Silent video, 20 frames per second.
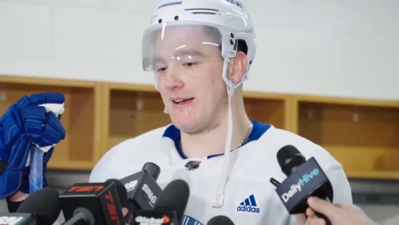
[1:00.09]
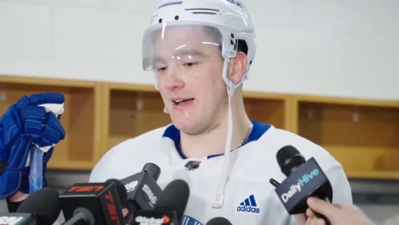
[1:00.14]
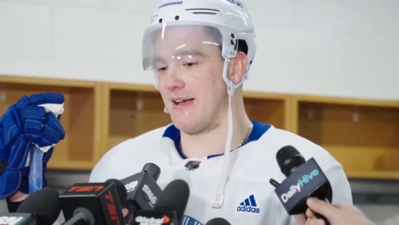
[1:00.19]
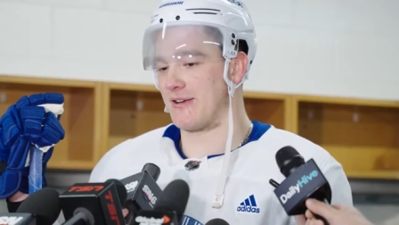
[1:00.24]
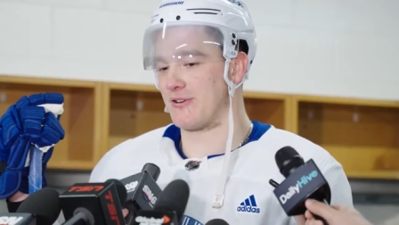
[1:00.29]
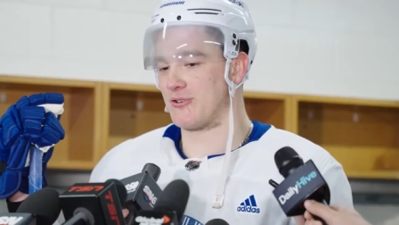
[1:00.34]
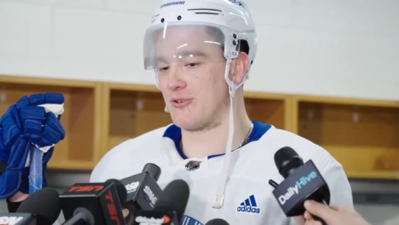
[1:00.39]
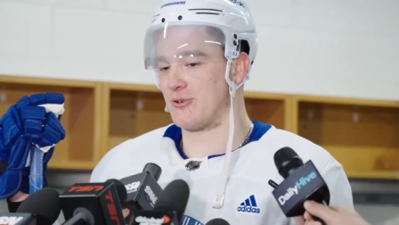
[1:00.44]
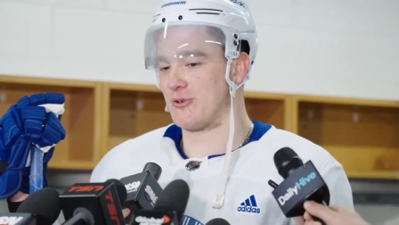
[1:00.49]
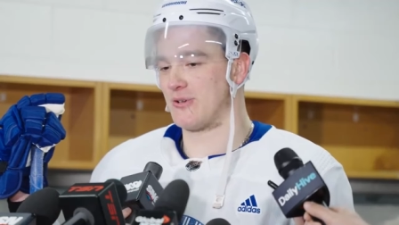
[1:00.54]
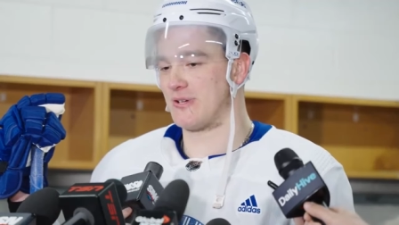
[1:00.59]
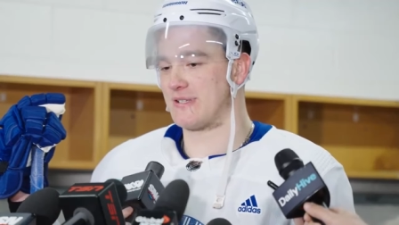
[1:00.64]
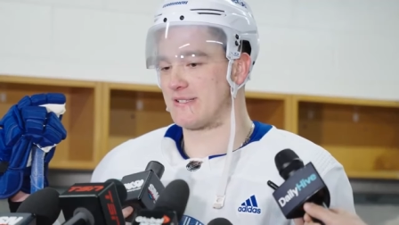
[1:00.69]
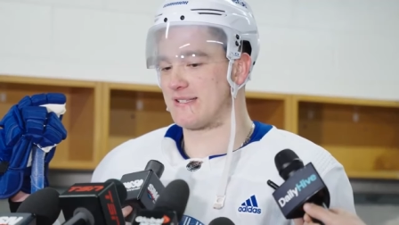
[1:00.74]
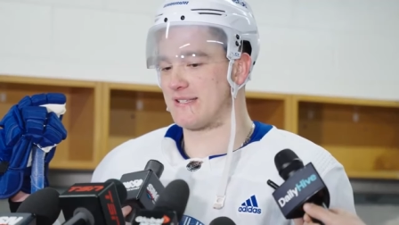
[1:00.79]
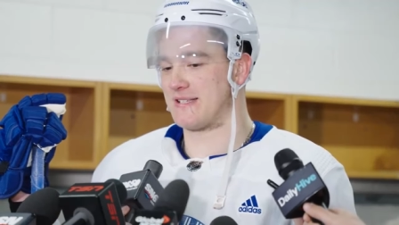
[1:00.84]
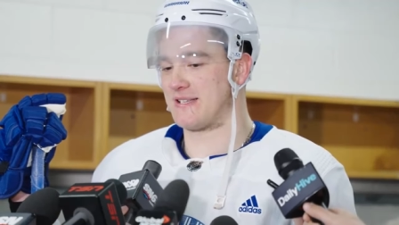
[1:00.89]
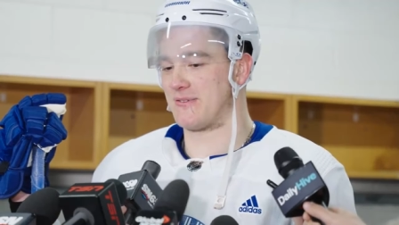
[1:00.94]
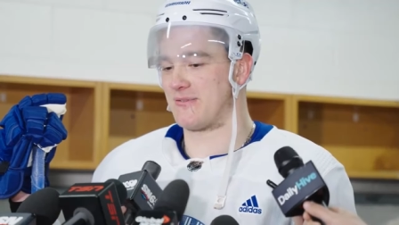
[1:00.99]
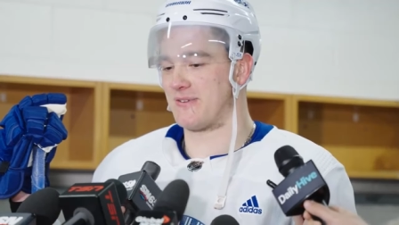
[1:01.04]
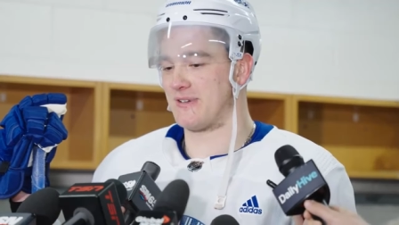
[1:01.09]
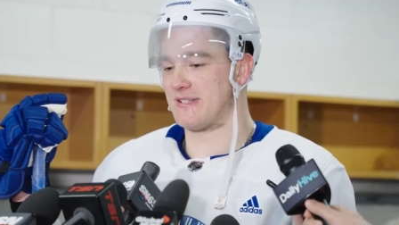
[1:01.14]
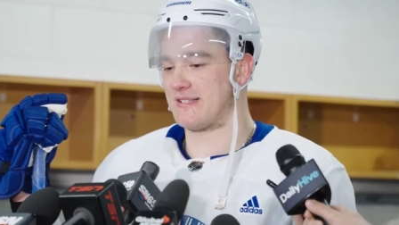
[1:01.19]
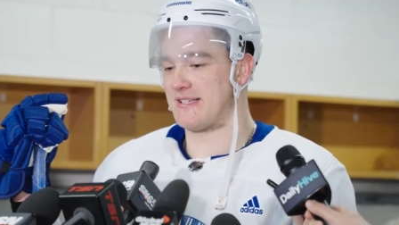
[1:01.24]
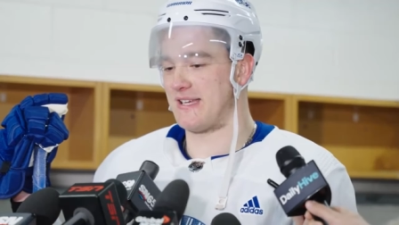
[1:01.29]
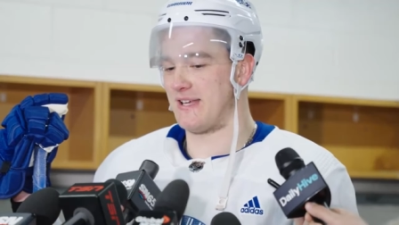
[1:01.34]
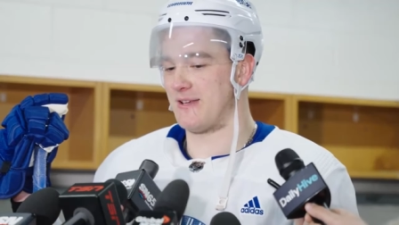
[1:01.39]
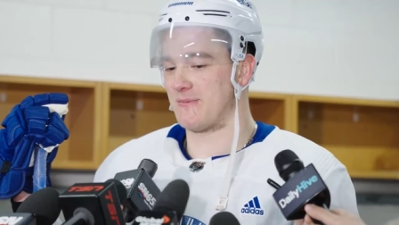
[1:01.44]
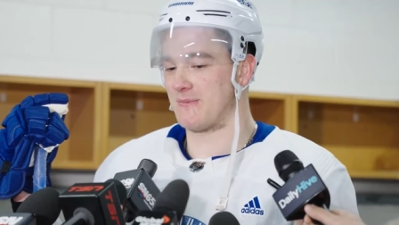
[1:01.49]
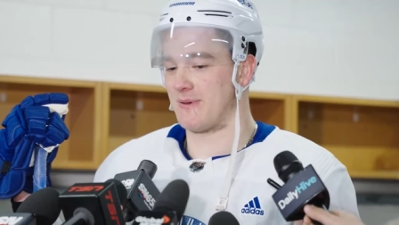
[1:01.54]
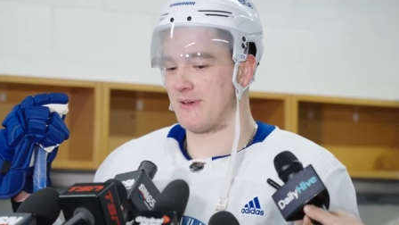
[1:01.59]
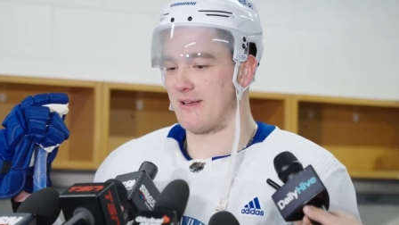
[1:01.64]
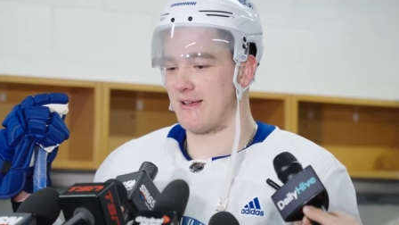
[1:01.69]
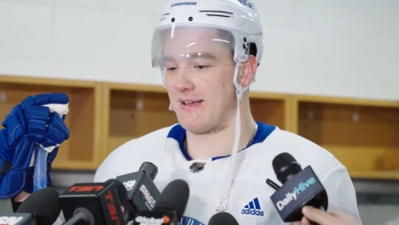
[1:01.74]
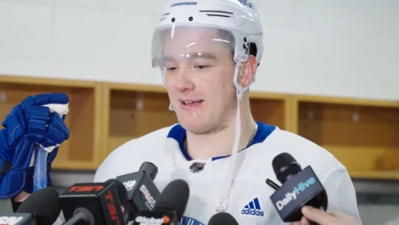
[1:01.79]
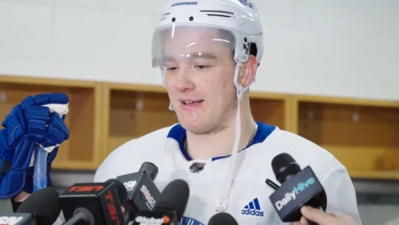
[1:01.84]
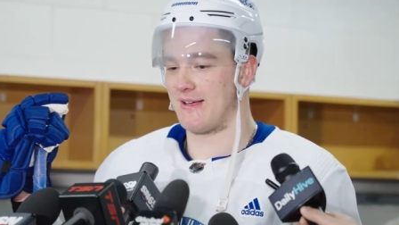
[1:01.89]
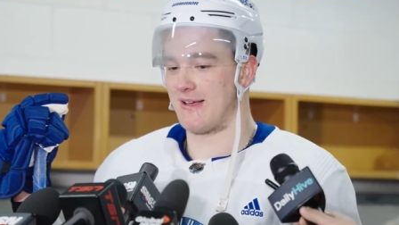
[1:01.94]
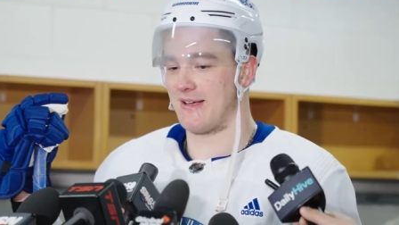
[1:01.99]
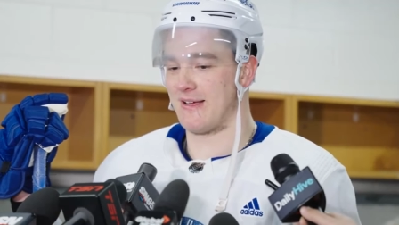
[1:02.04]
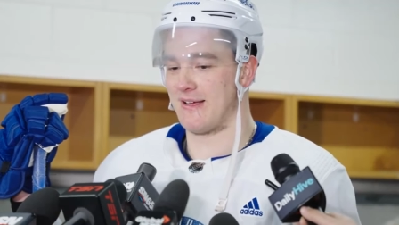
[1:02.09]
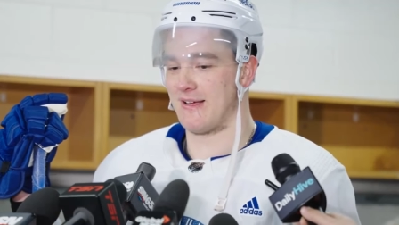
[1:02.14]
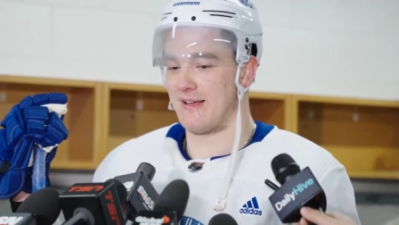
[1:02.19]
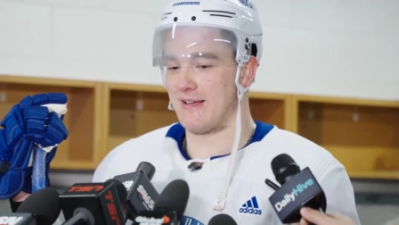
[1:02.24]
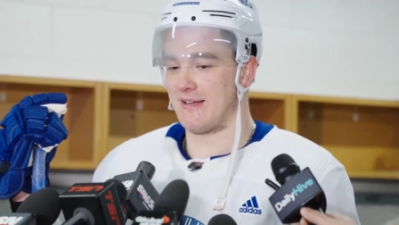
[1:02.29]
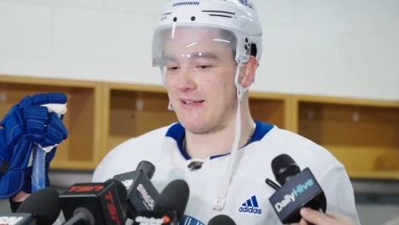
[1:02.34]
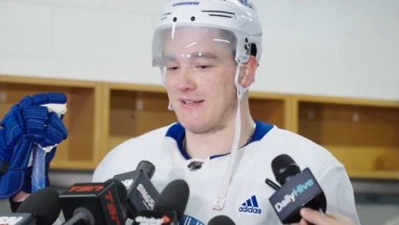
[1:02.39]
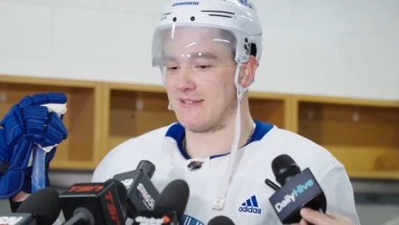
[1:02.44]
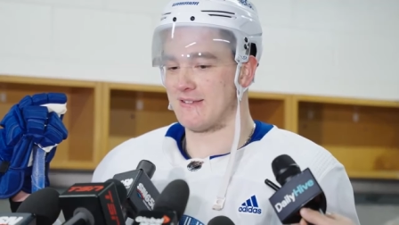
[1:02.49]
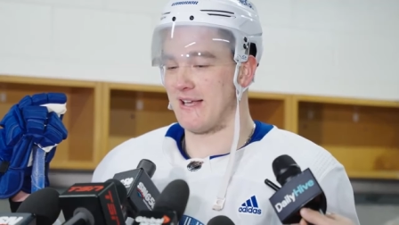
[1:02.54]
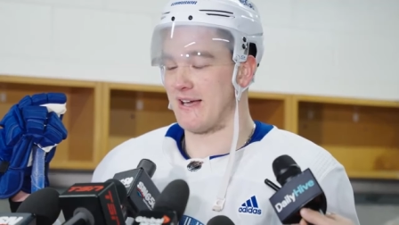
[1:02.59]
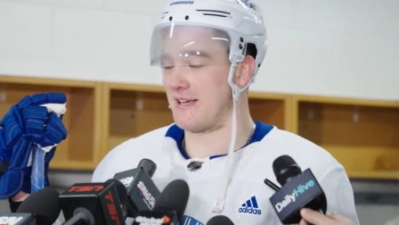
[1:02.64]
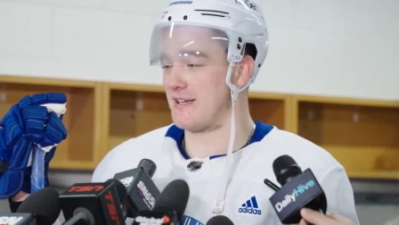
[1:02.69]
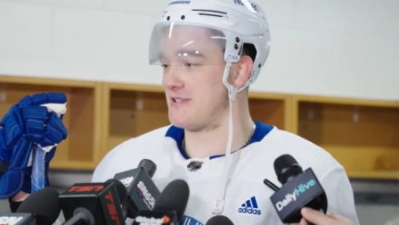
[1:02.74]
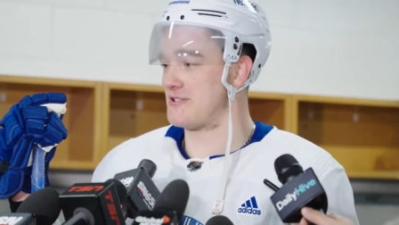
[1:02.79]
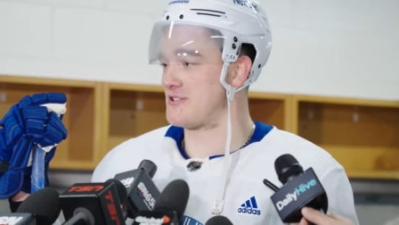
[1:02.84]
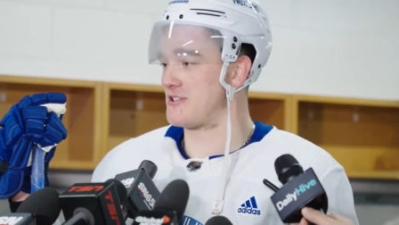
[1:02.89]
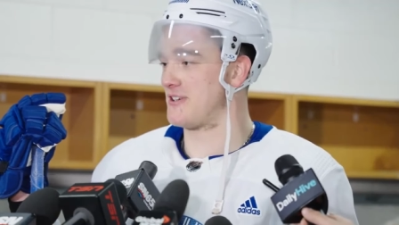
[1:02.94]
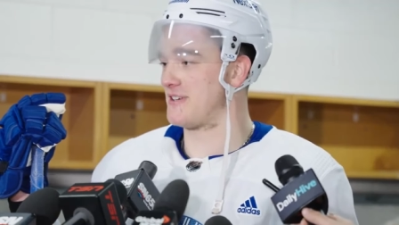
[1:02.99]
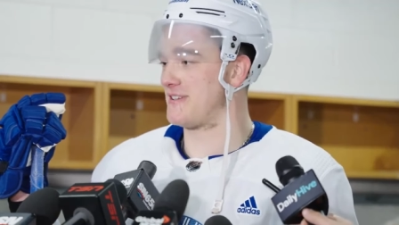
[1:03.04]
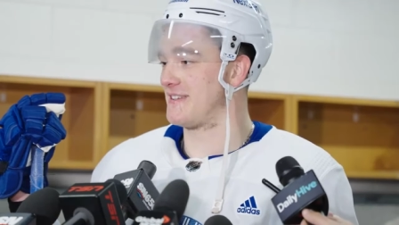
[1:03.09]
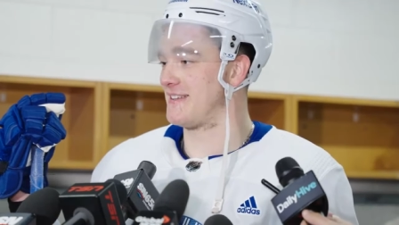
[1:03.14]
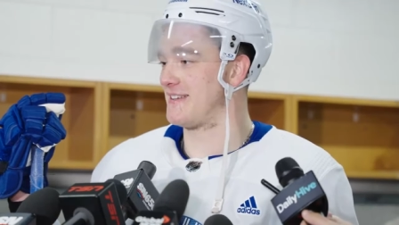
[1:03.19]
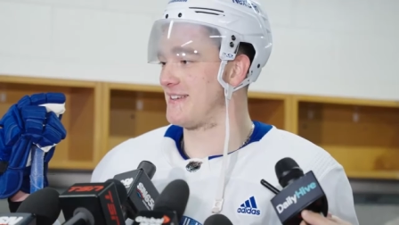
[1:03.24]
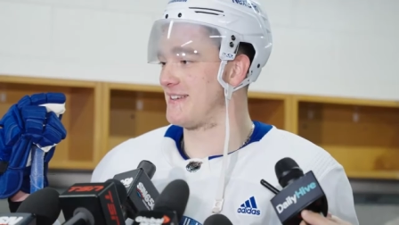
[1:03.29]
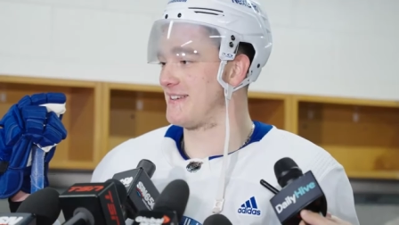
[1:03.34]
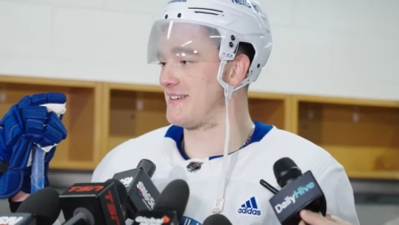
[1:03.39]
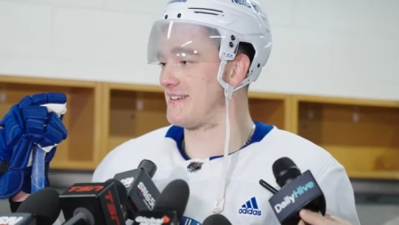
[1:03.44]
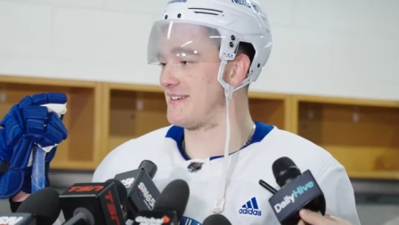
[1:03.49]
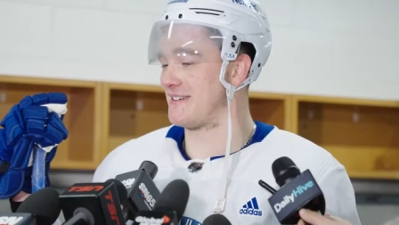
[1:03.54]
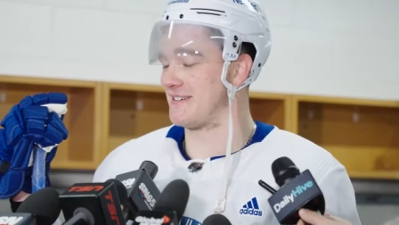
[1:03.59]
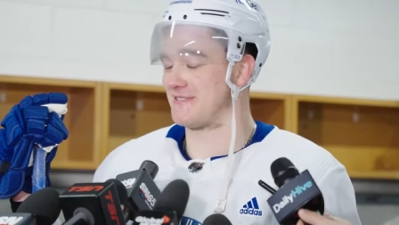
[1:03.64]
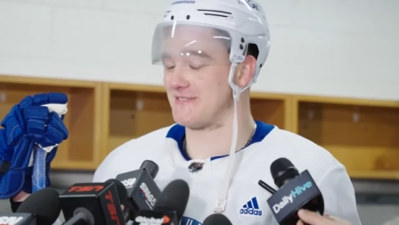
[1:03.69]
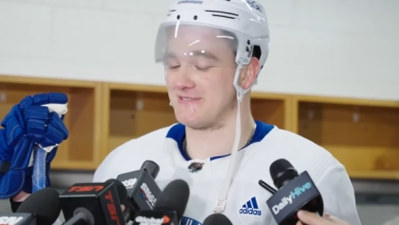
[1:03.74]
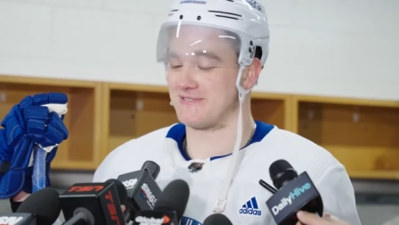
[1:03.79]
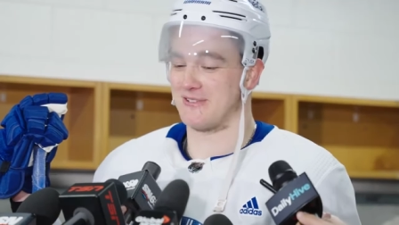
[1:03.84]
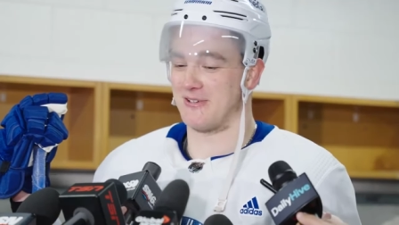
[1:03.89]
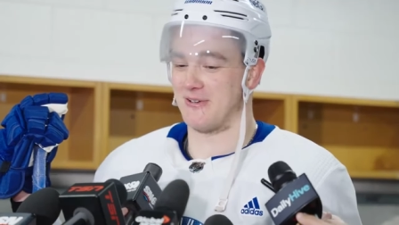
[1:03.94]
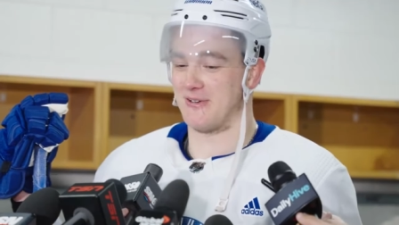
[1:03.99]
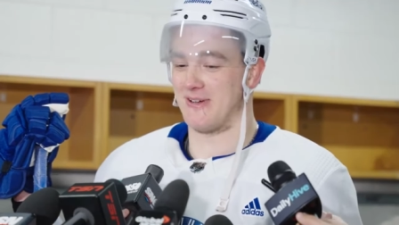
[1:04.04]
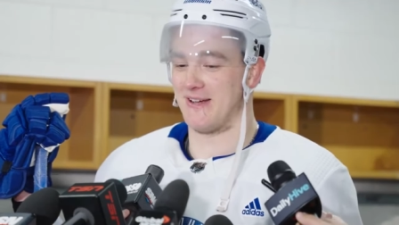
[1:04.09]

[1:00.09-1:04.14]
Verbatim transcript: I grew. It's a different team, not injured, so